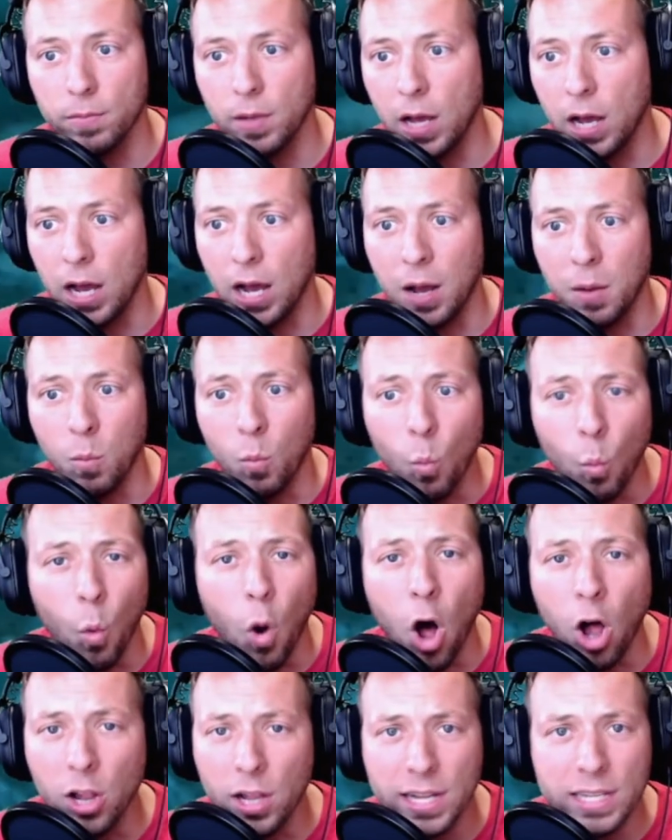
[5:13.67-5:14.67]

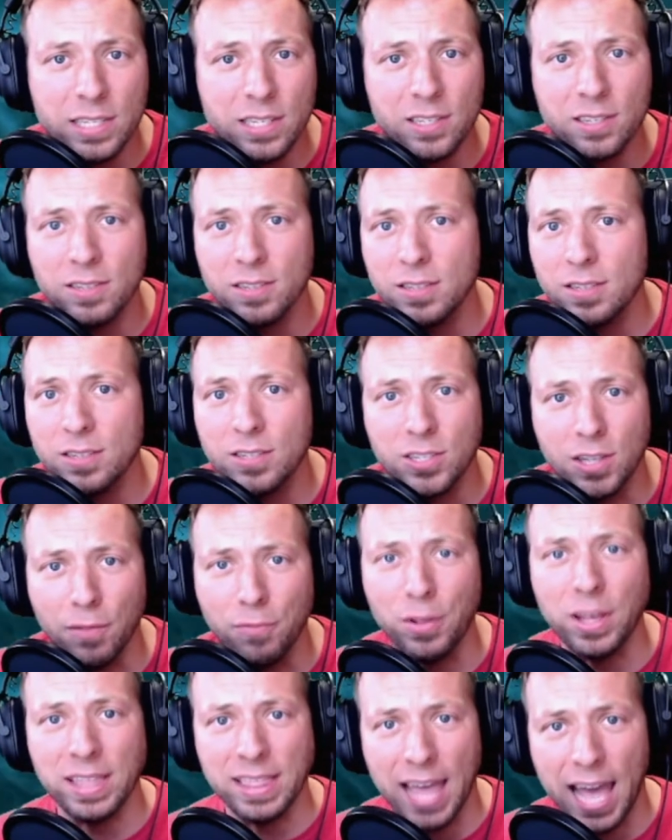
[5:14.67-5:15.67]
wallets, stuff
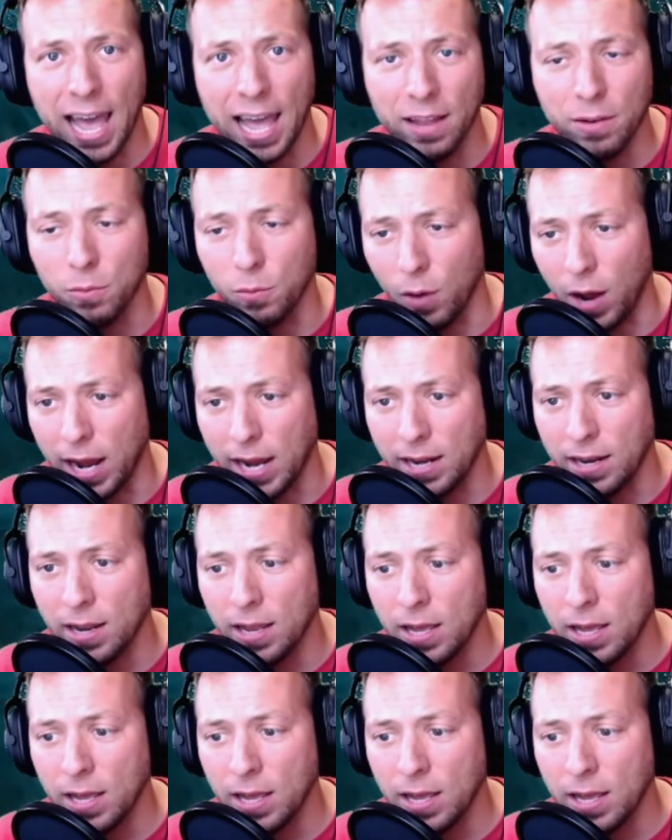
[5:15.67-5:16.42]
like that, right?